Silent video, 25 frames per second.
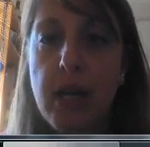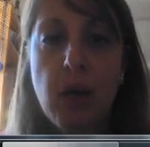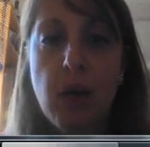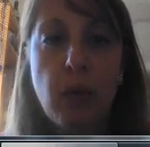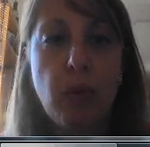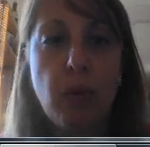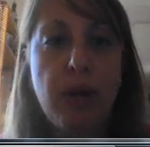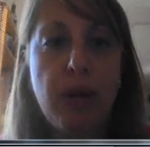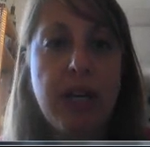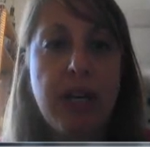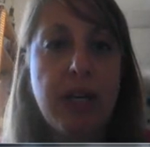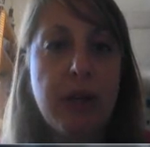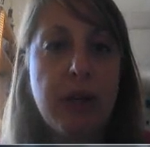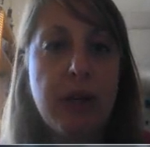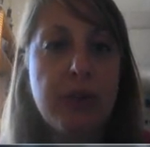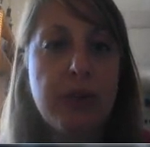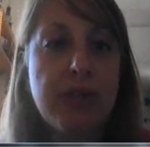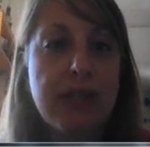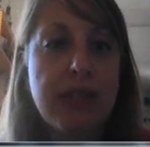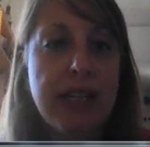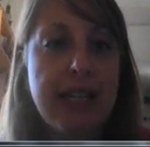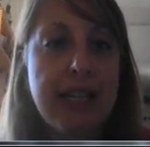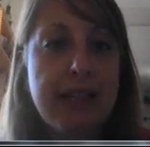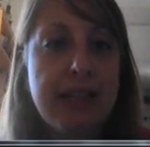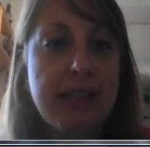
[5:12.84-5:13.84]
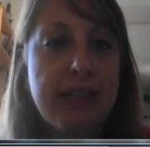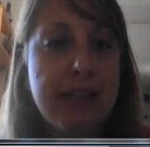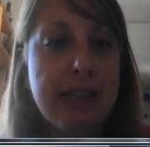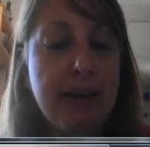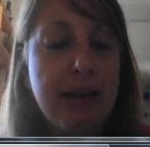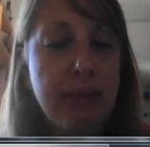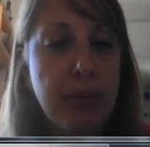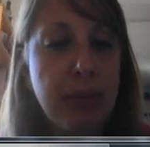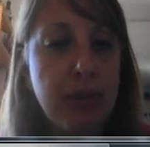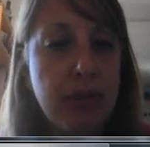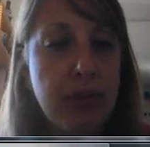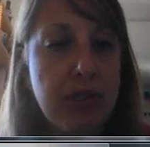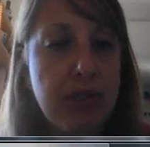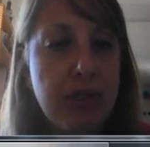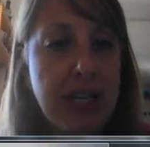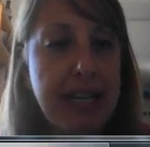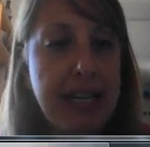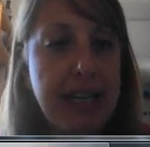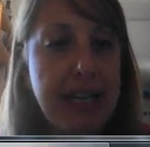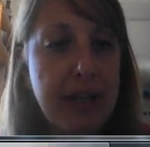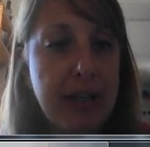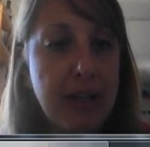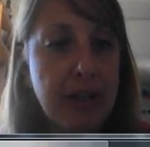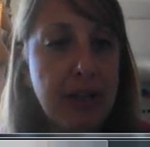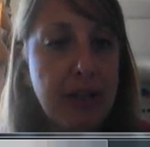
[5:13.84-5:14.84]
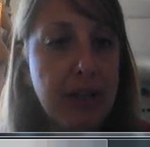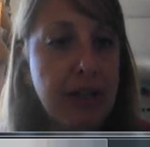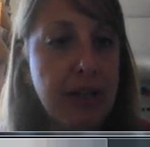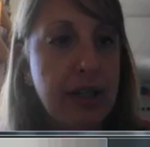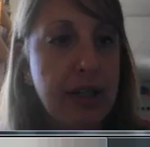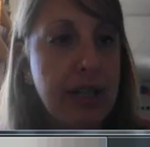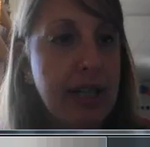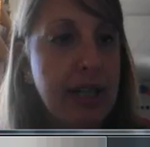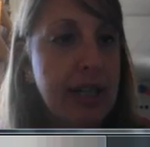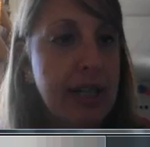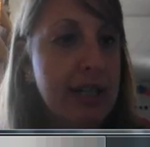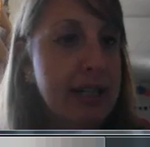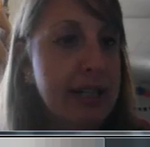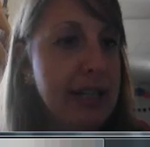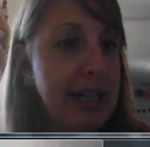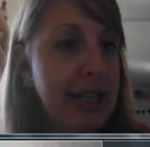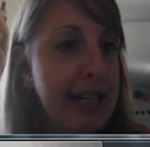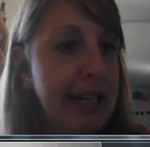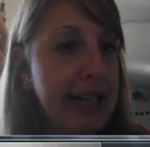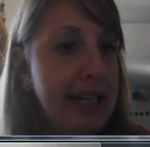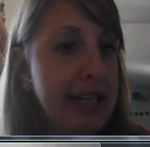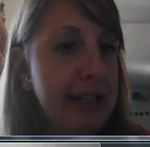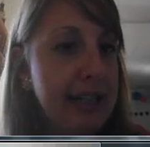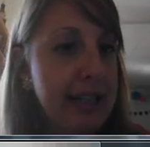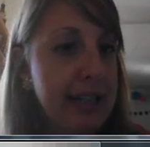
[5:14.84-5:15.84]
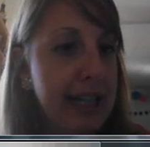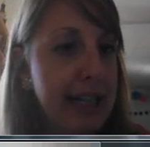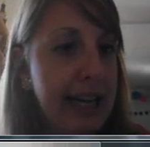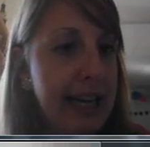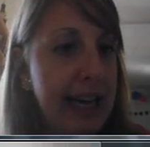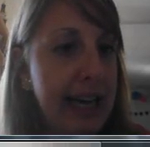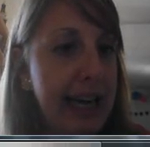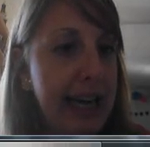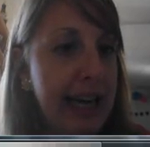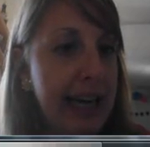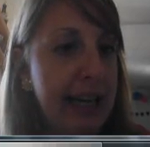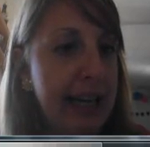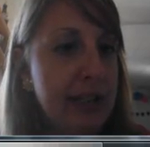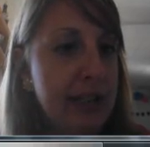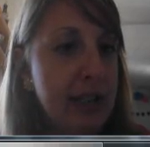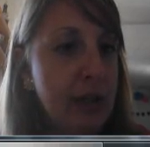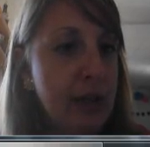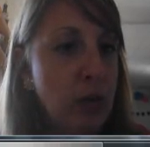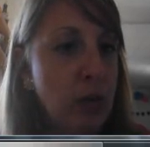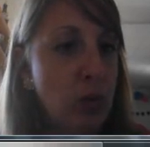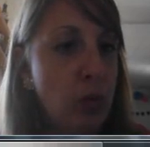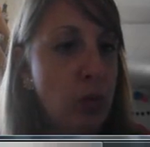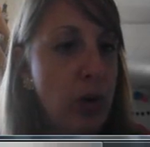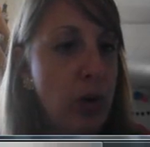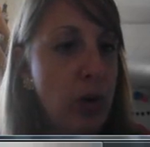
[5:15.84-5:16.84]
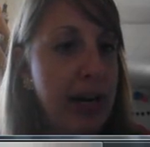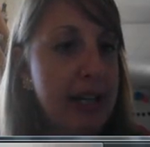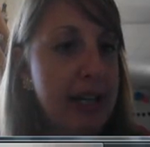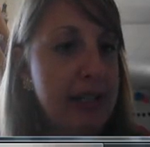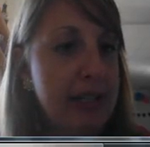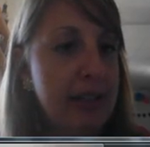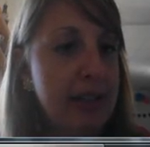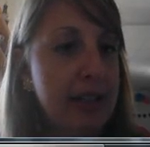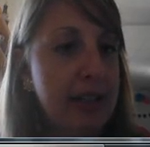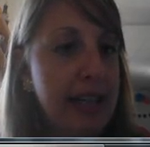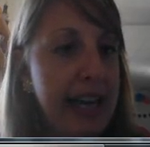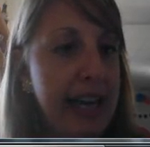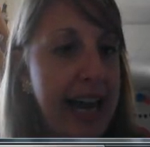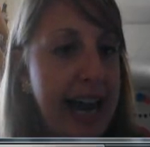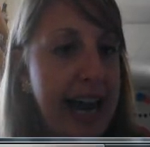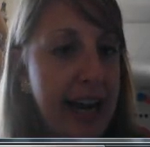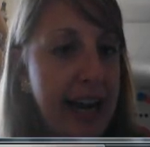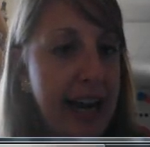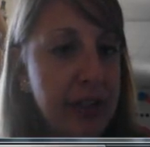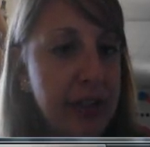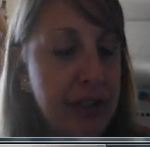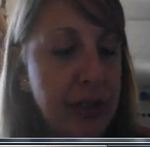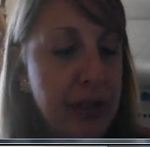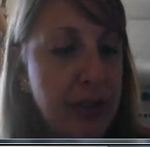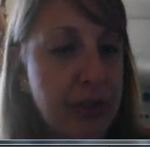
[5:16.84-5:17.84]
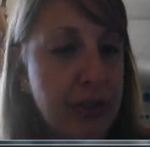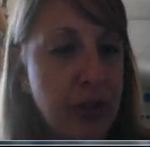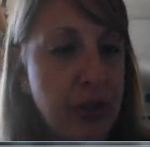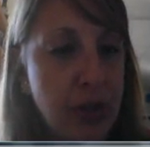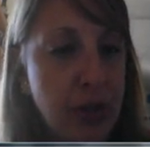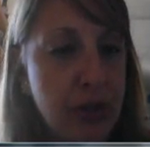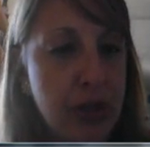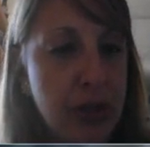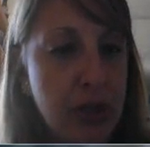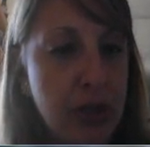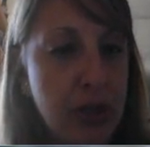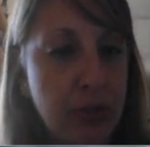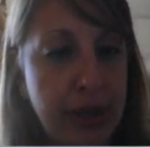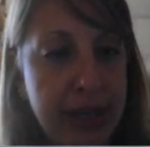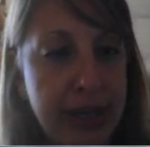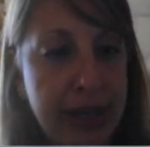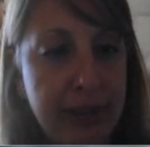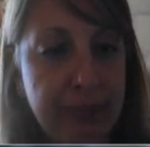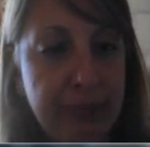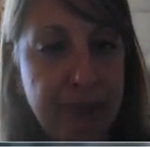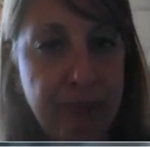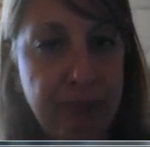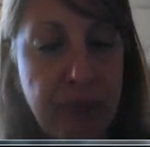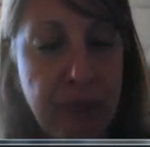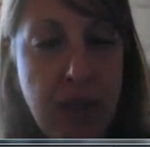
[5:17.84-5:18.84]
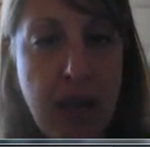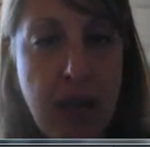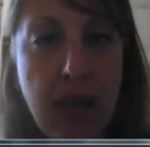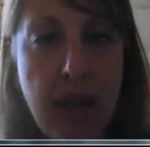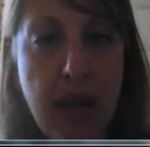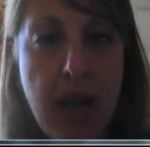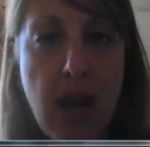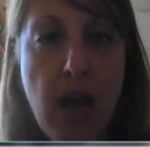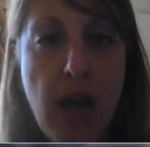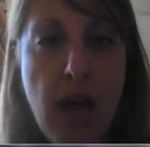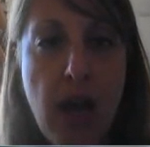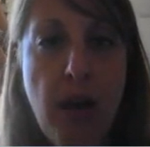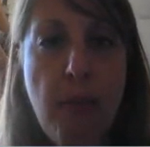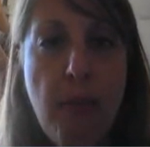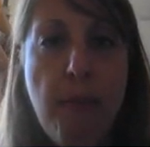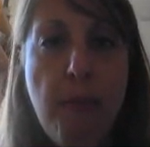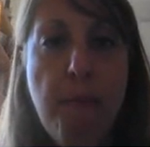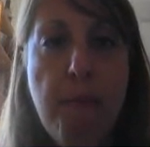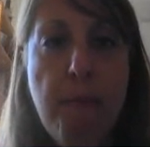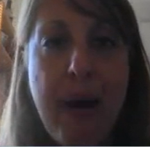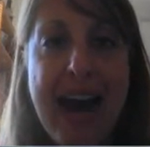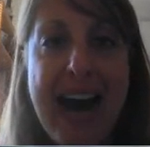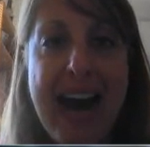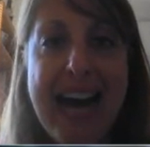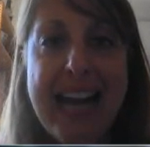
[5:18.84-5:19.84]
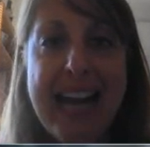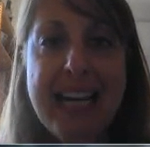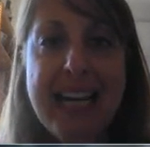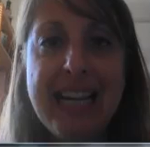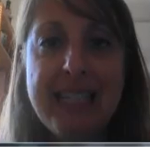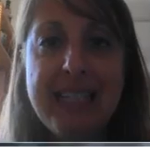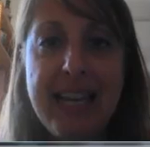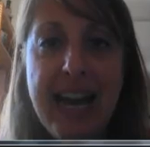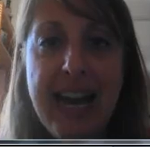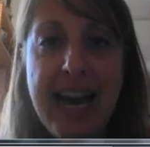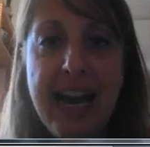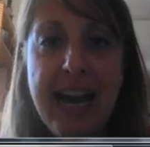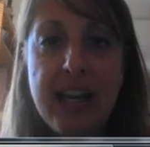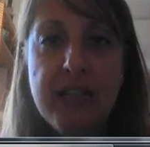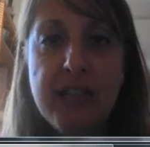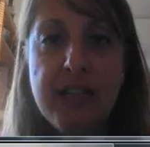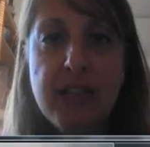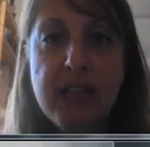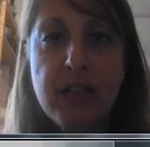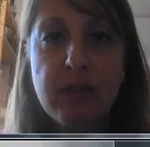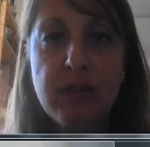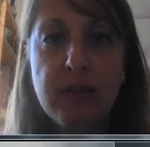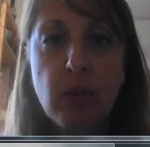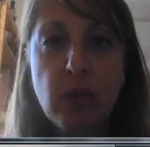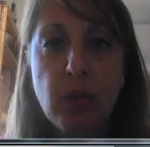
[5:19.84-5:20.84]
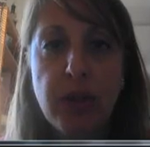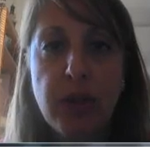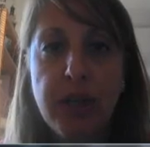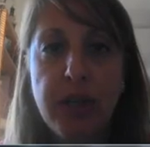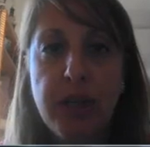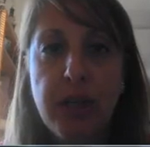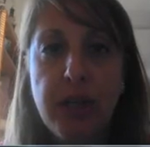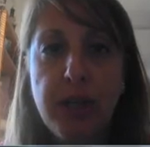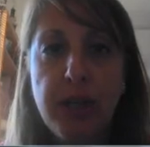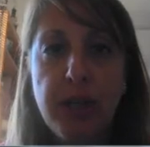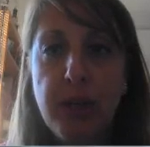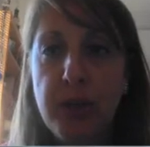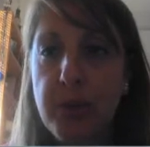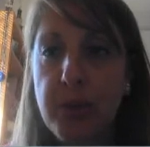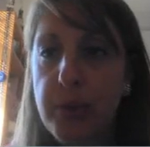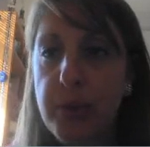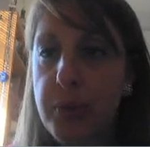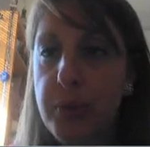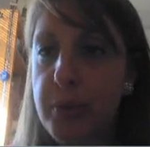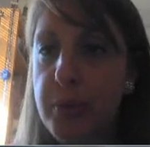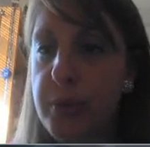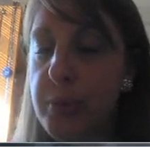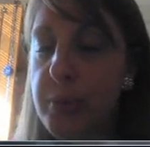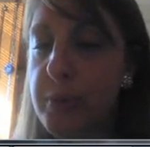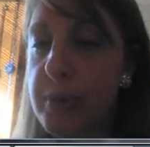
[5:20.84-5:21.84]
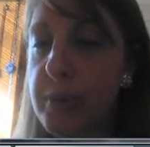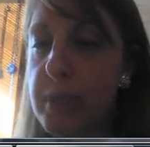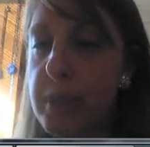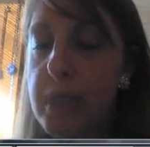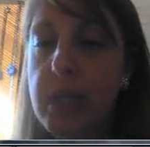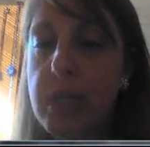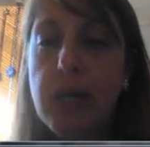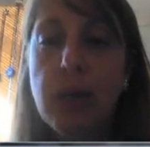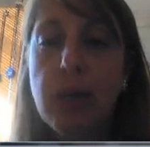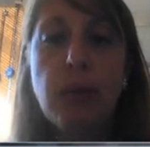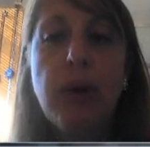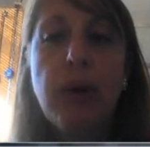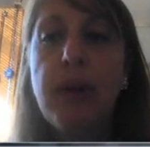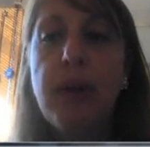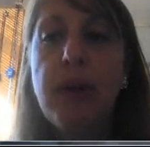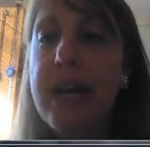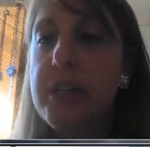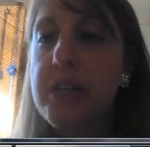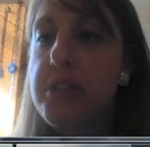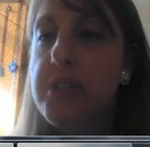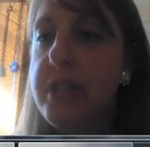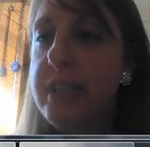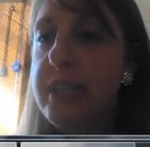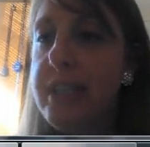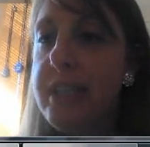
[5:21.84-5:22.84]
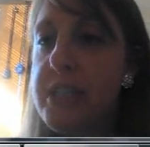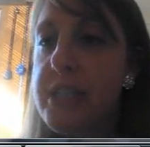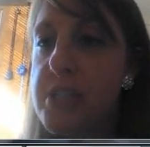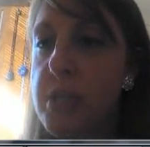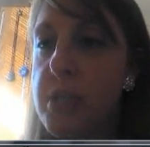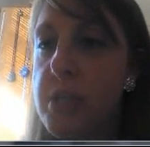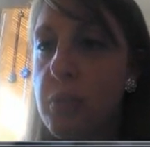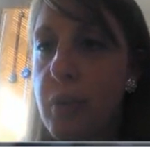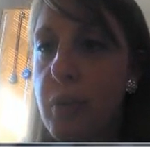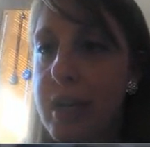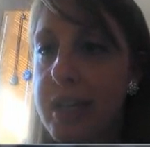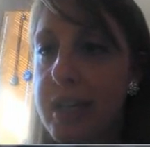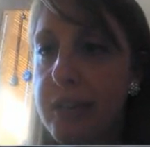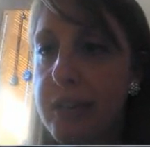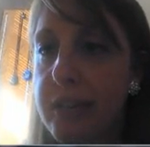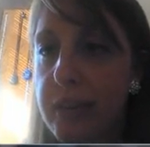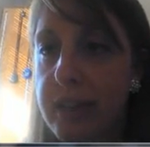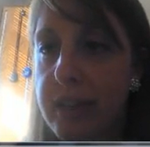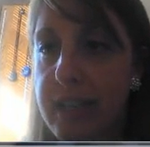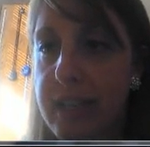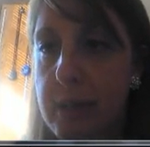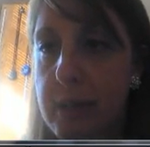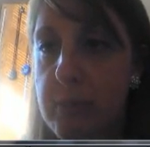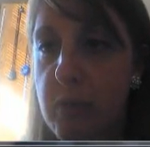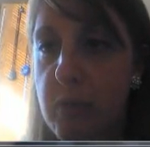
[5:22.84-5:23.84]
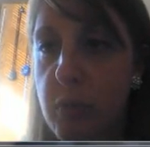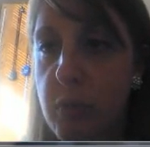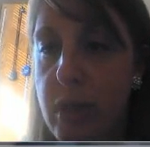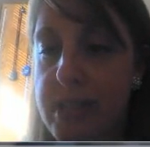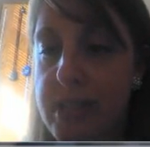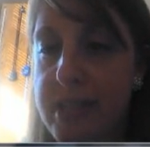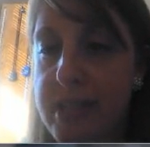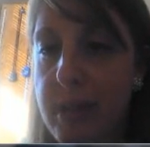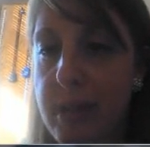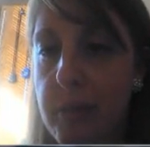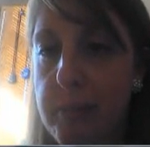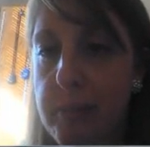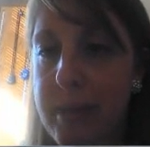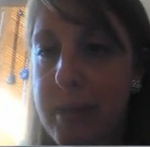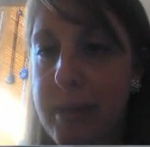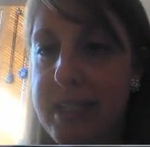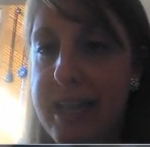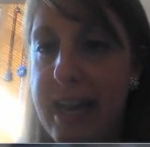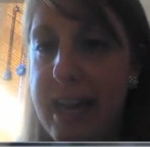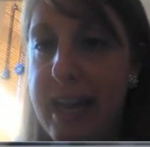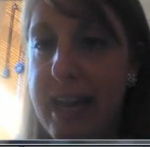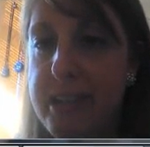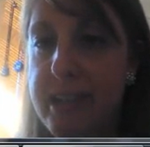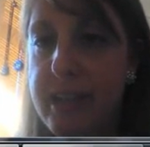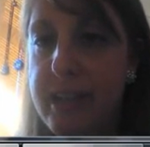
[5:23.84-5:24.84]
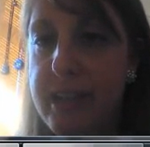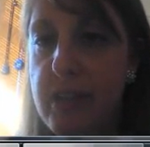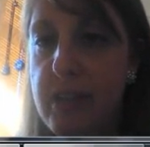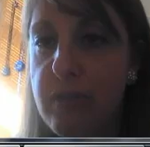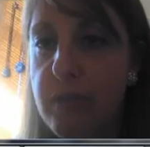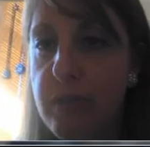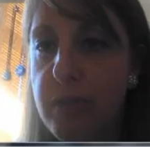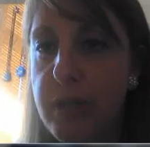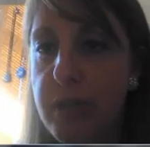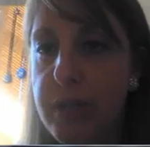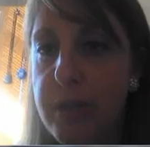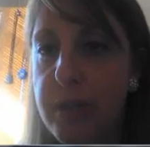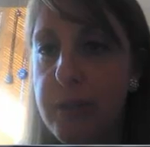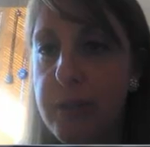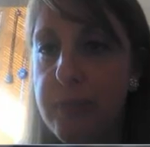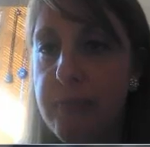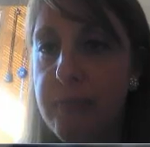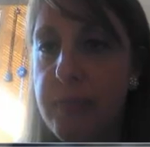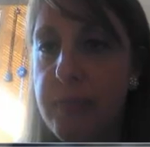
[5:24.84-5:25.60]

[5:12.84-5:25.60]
We use these symbols here to indicate what the actors are doing. My task for you, well, actually, let's do one other thing before I say what my task is for you.